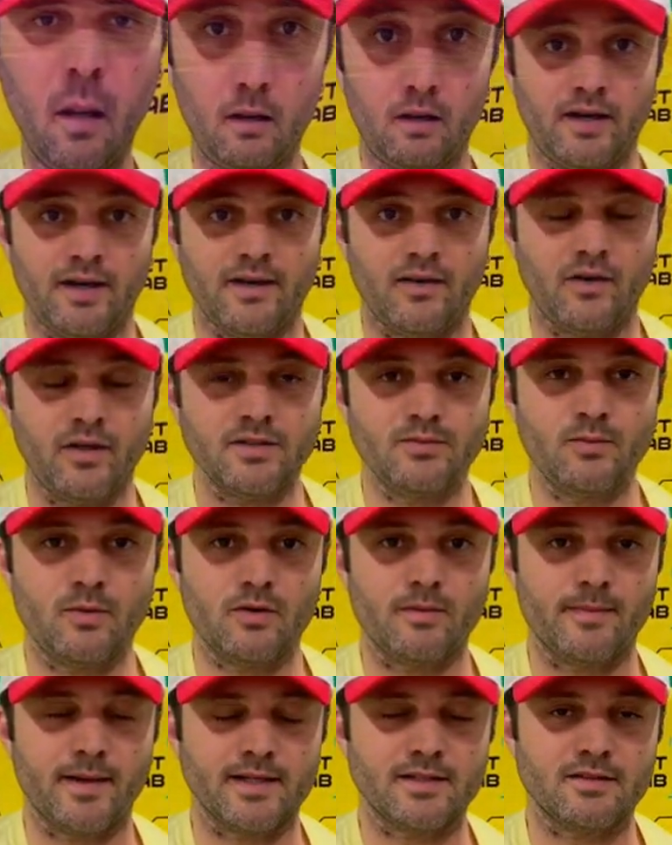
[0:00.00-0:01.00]
Hi guys,
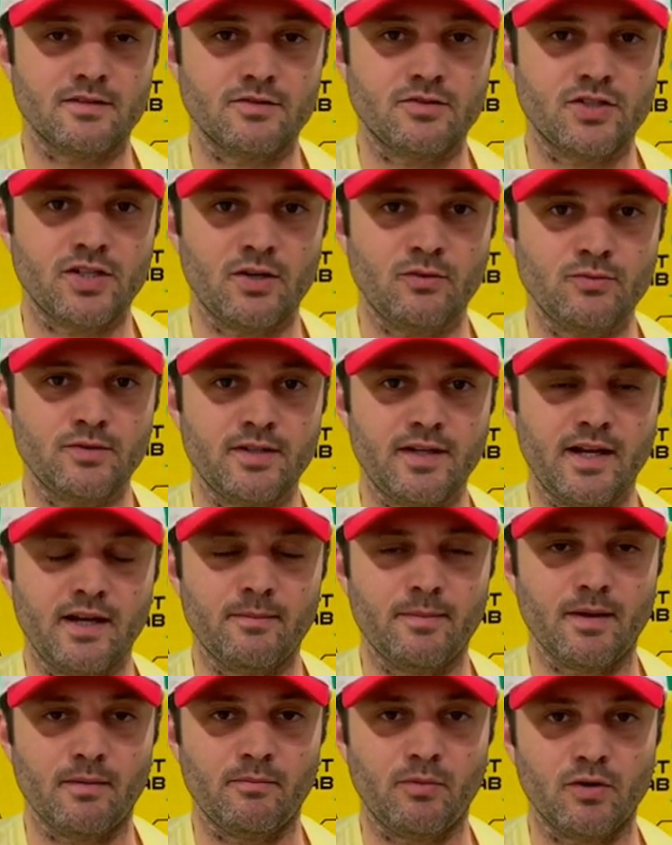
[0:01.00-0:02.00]
welcome back to the channel. Today I'm
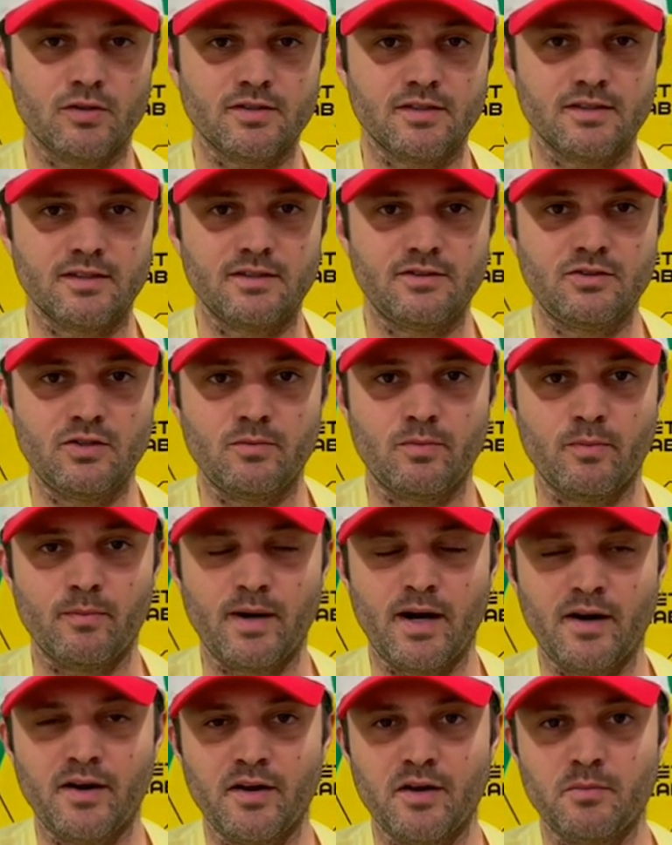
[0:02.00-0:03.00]
going to be unboxing the Super
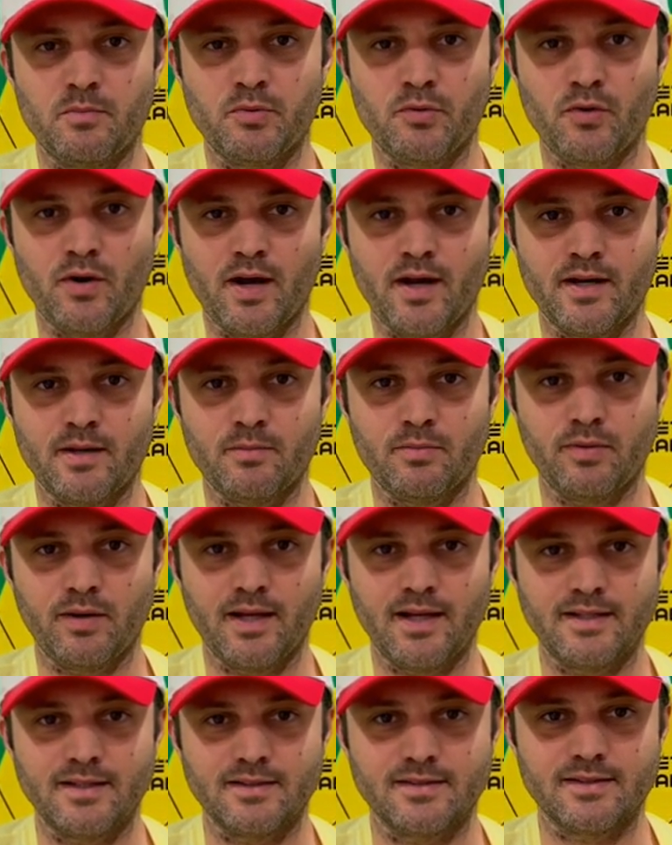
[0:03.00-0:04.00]
Mario Piranha
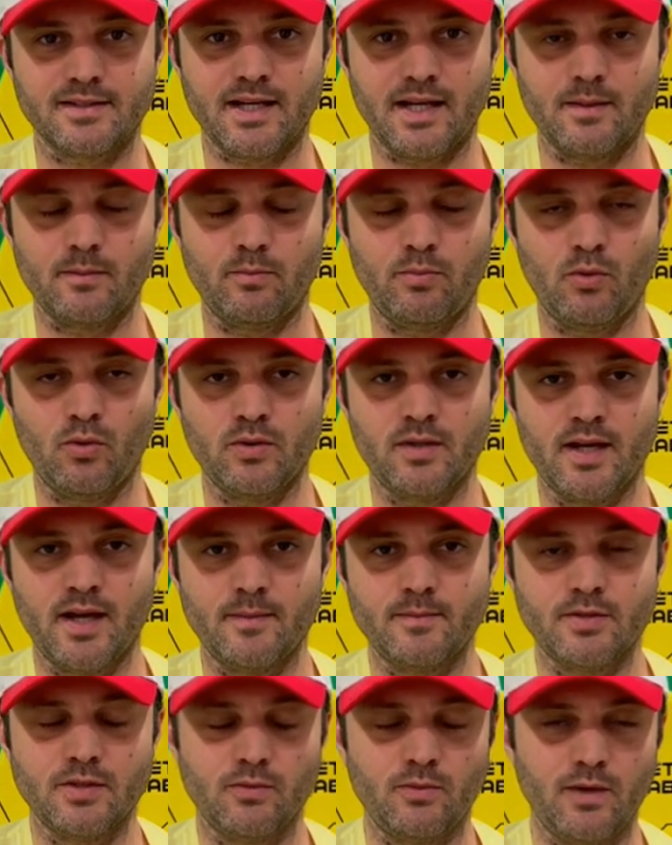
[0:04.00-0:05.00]
Plant Escape board
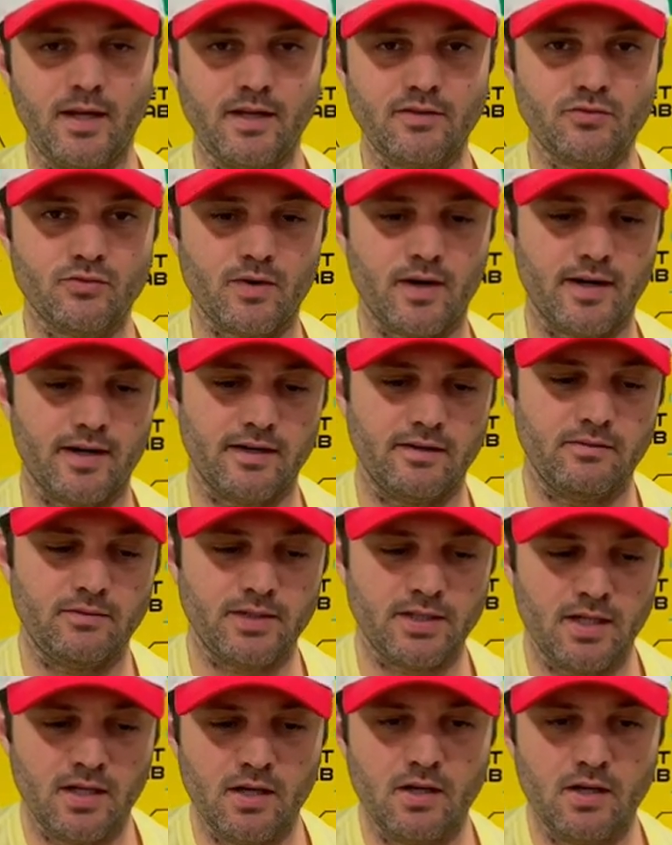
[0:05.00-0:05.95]
game, so we'll get straight into it.